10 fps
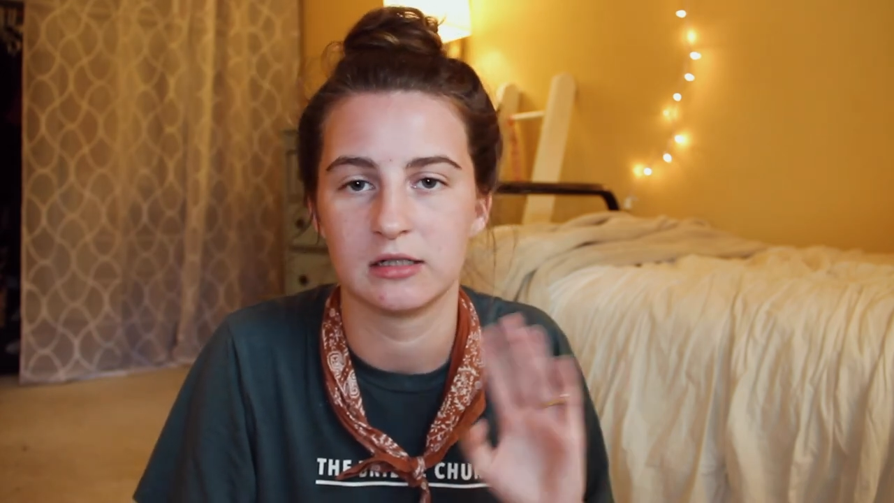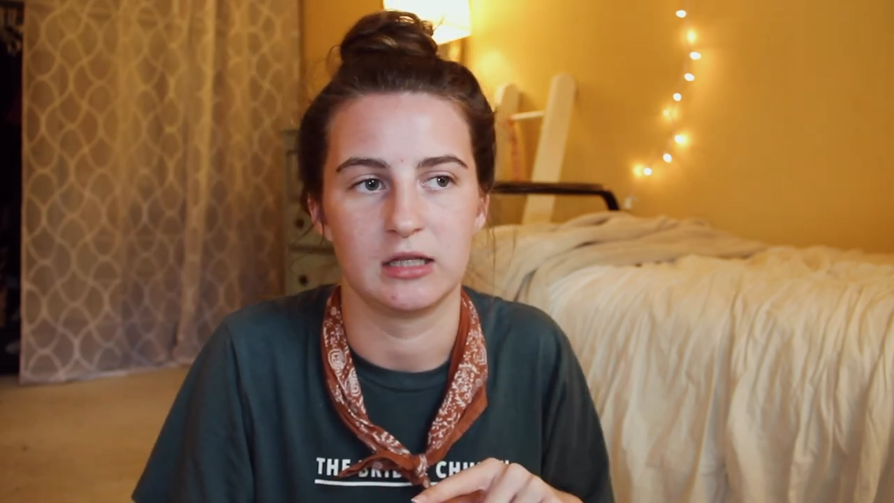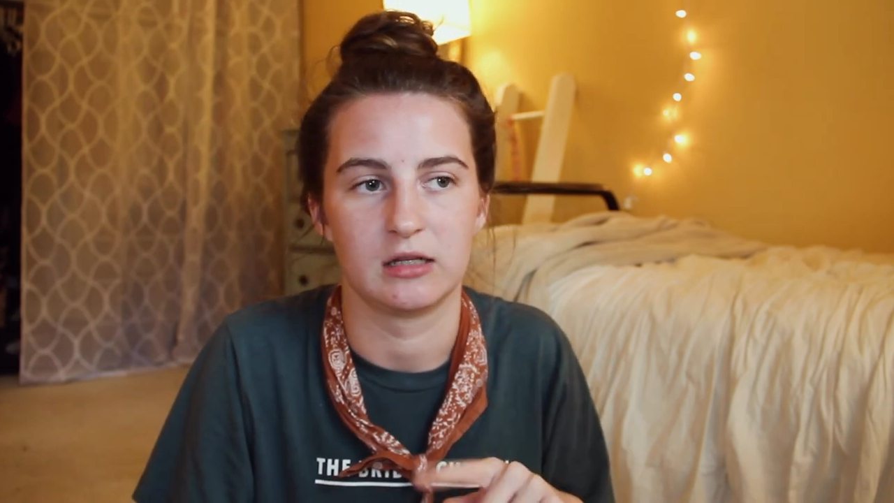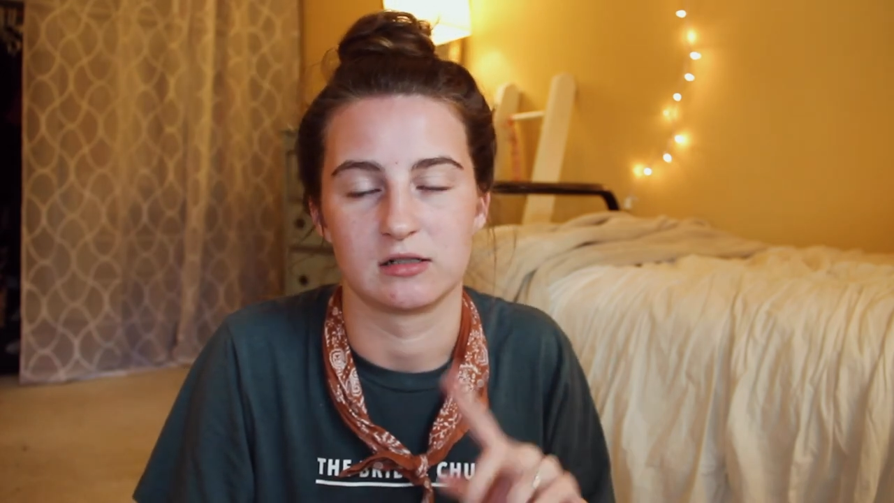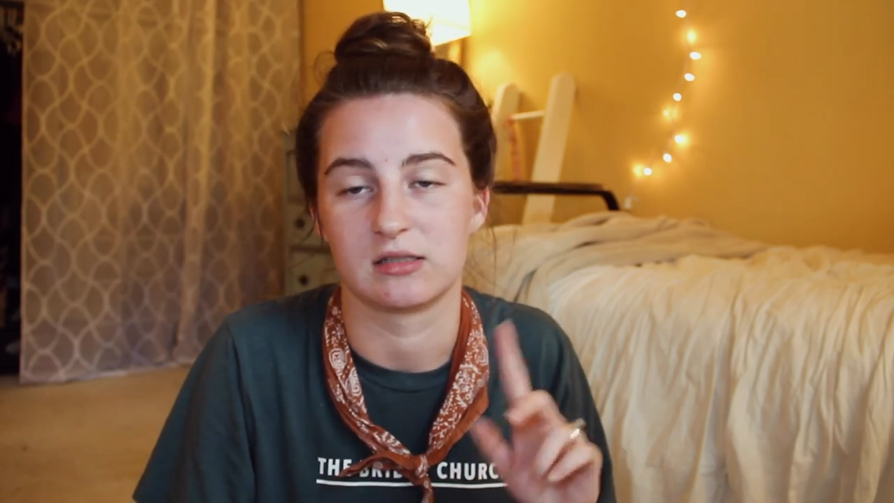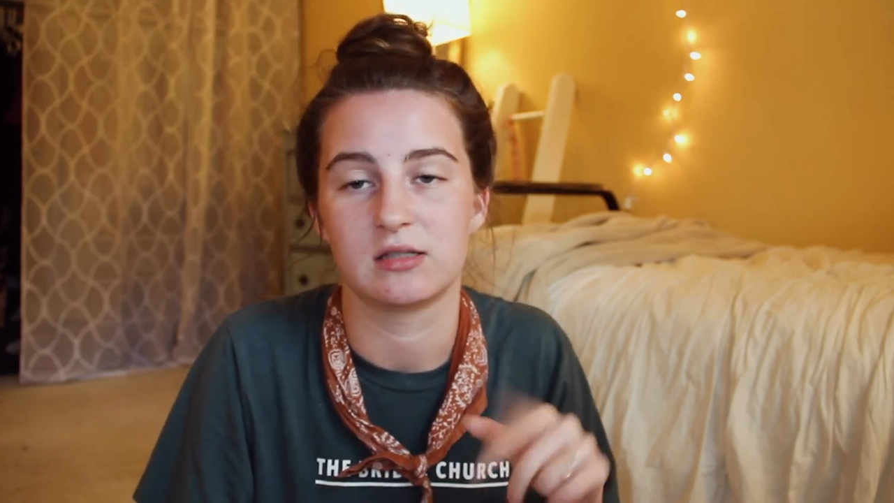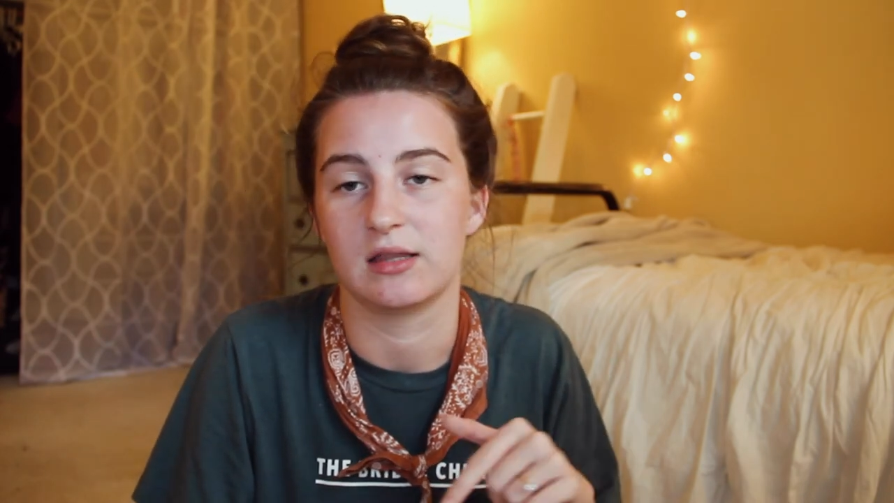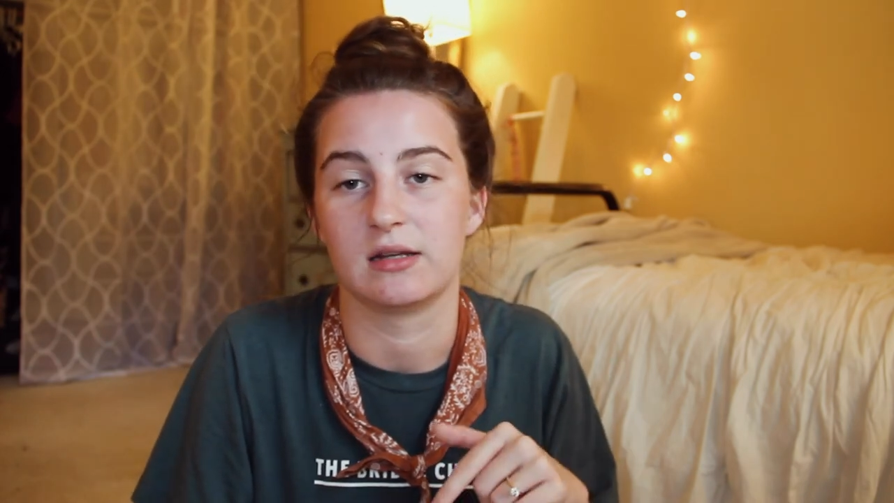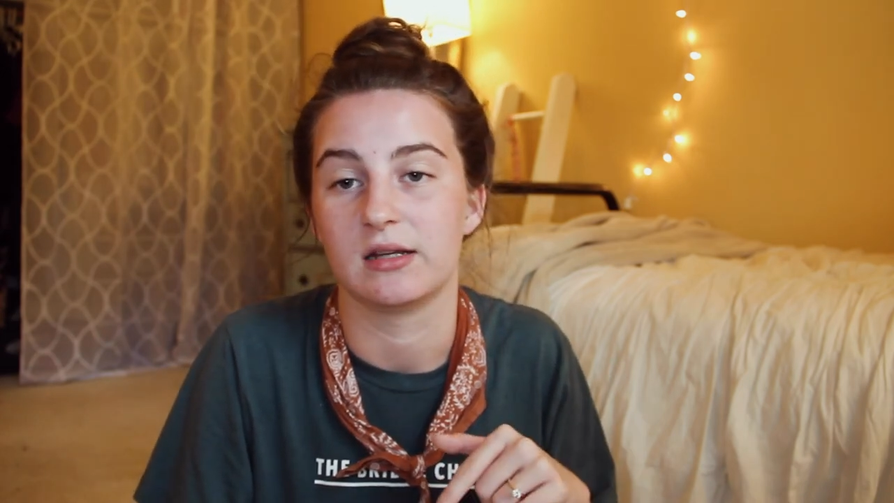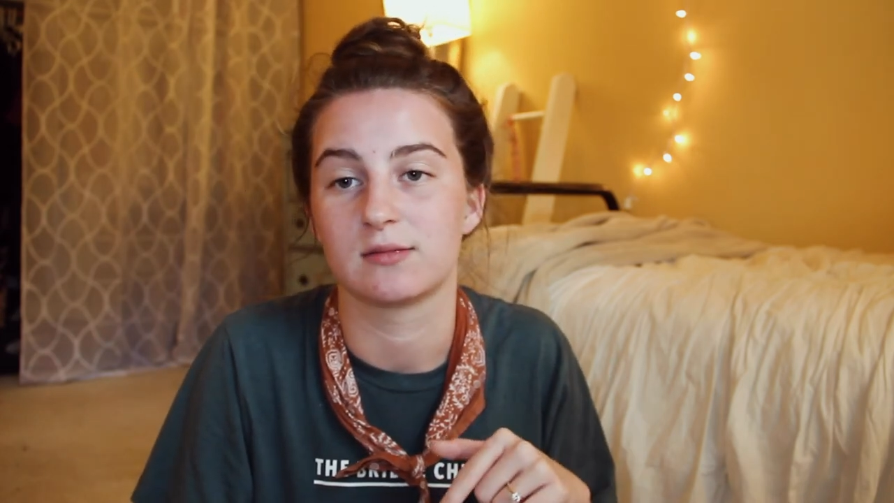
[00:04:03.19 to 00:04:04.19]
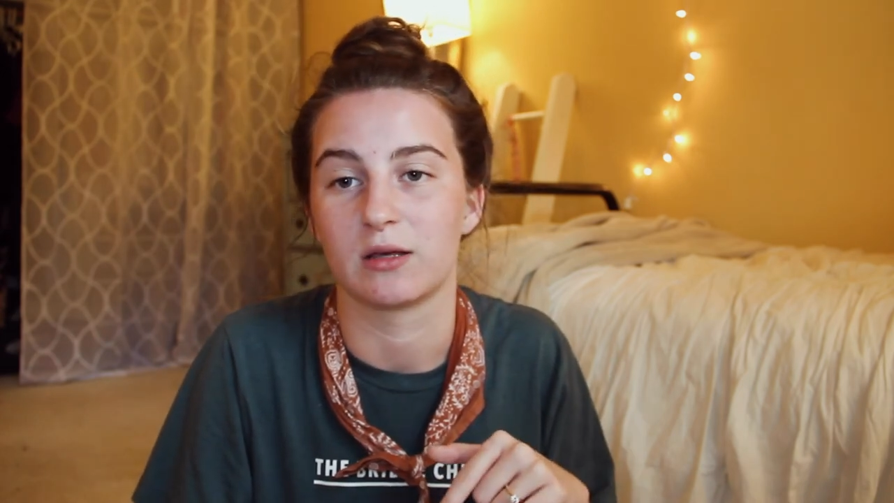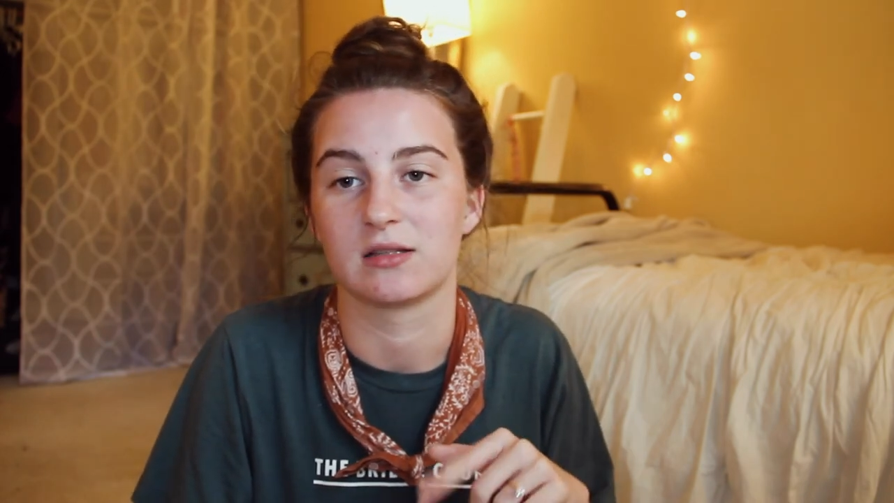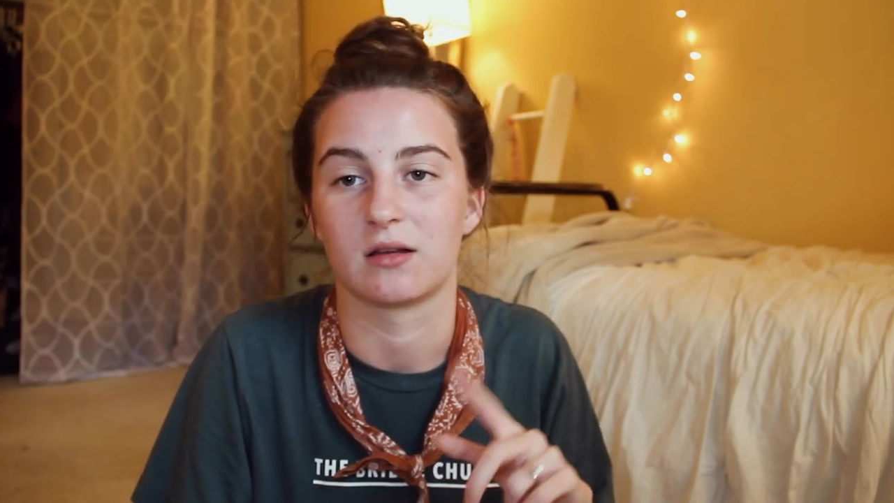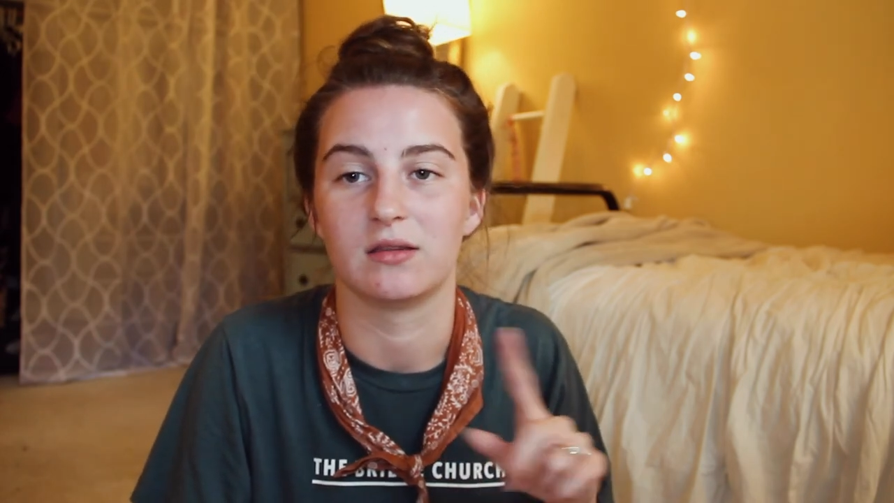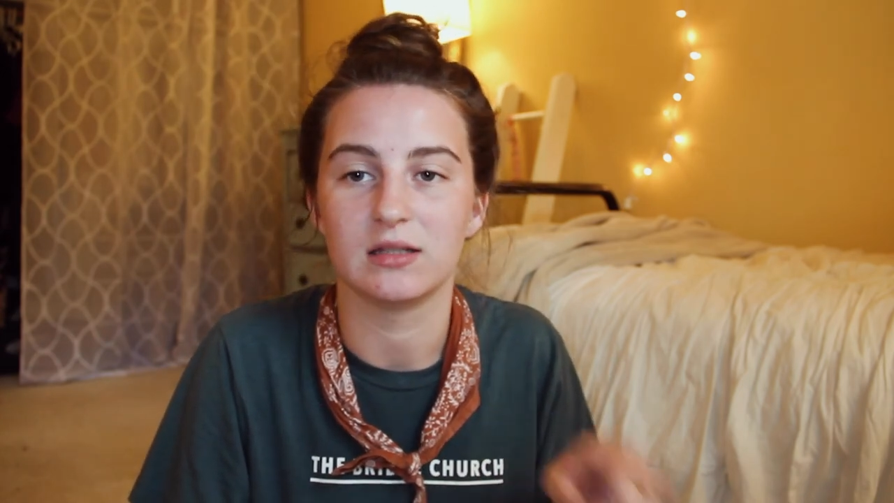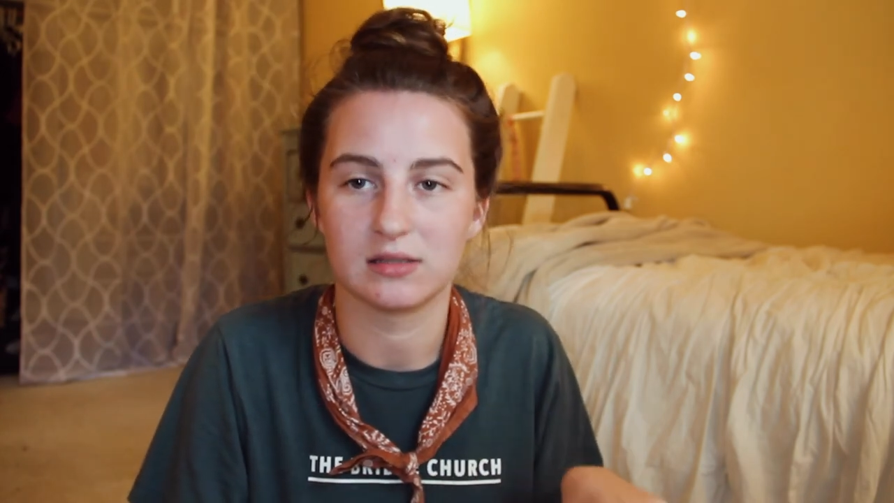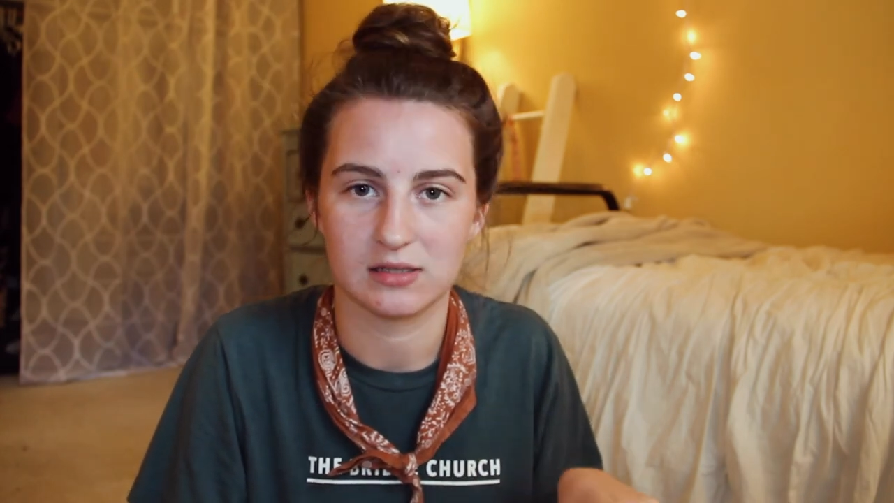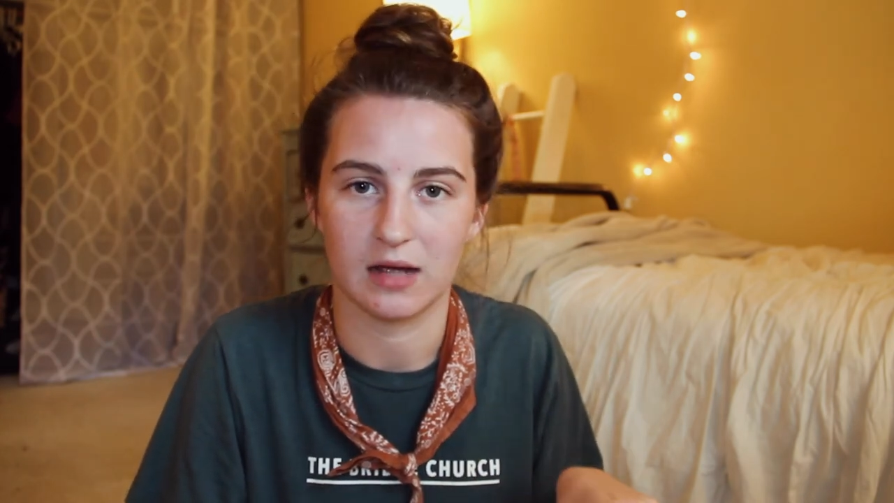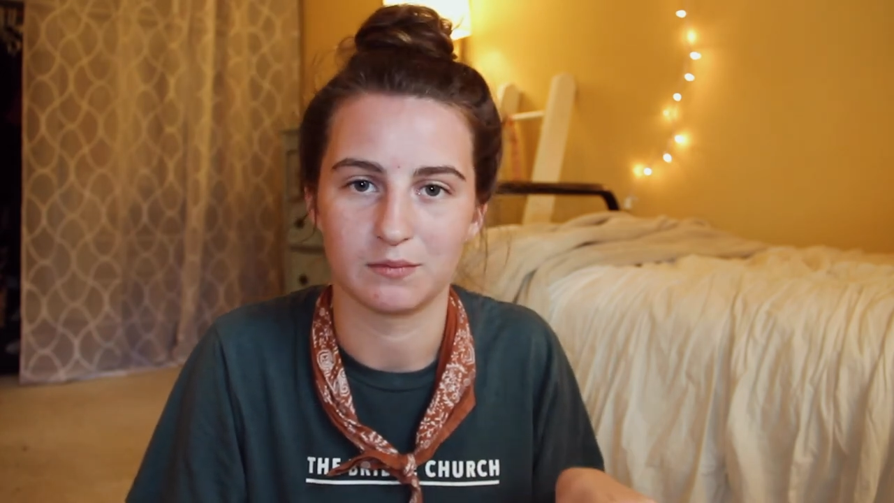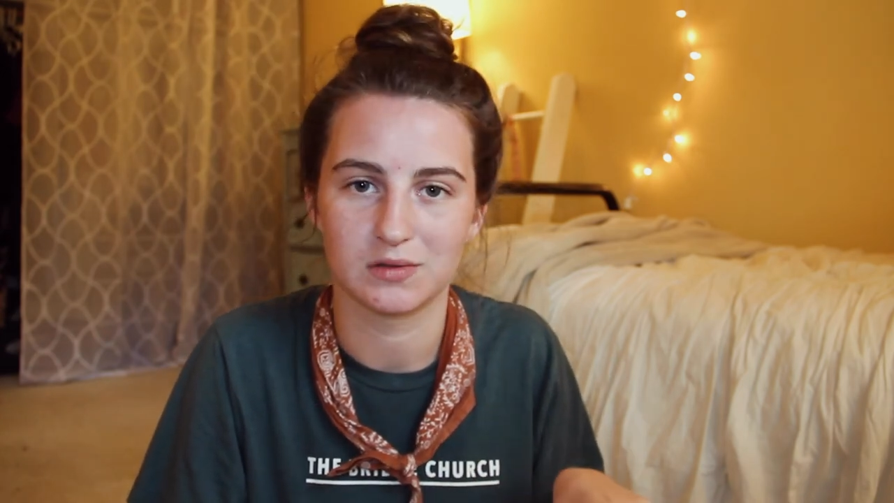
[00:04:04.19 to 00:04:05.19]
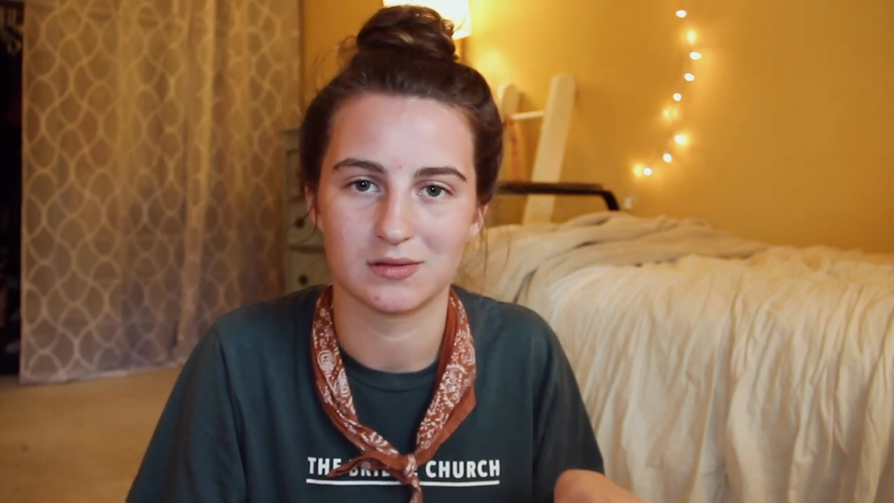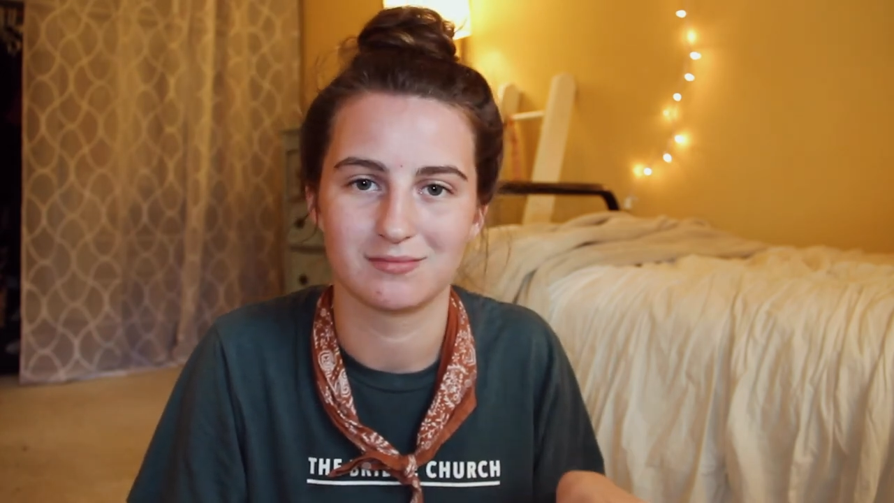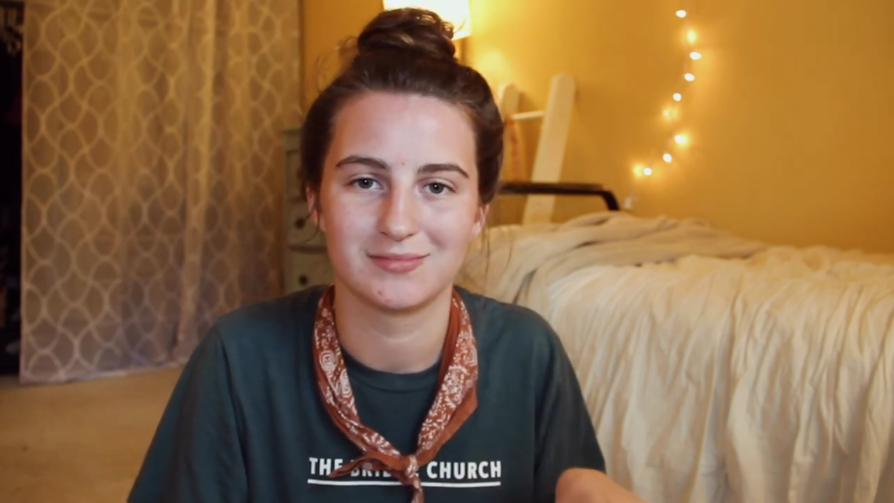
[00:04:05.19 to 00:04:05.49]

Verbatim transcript: there's a scene that takes place on these steps.